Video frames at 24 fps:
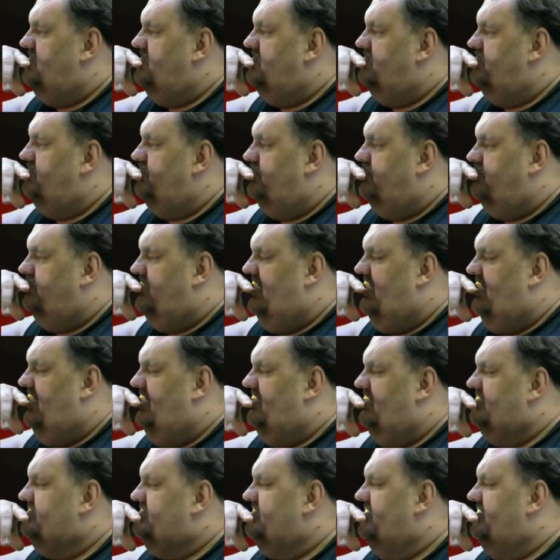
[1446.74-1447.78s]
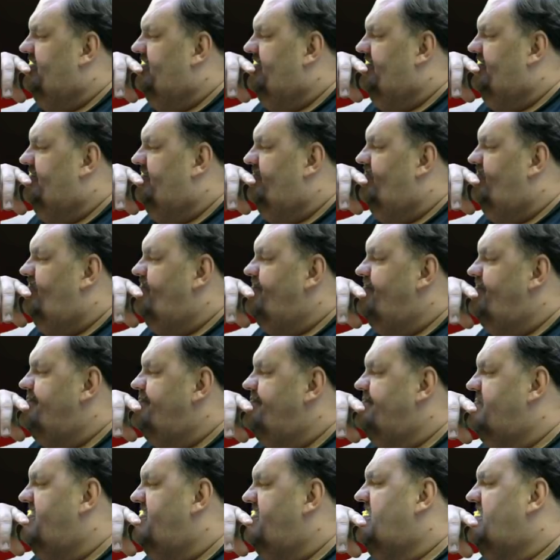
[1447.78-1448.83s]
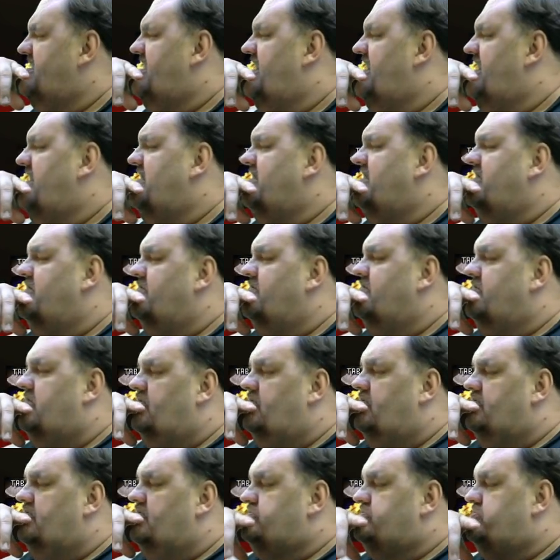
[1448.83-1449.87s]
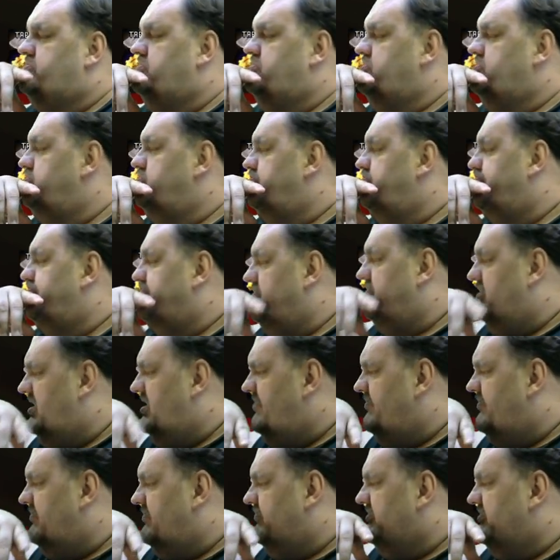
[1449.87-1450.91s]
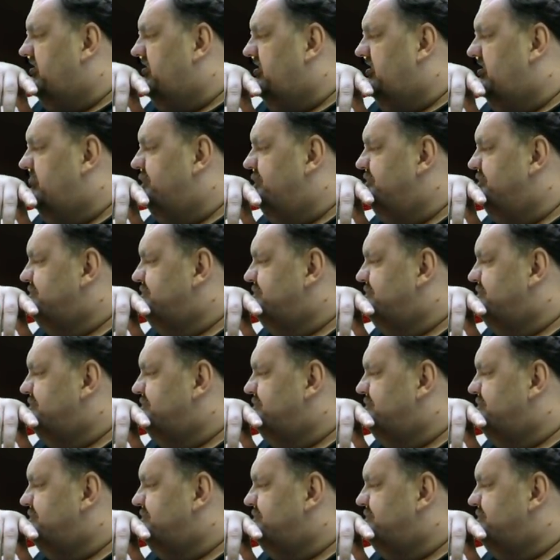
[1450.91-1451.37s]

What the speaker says: right, I am going to probably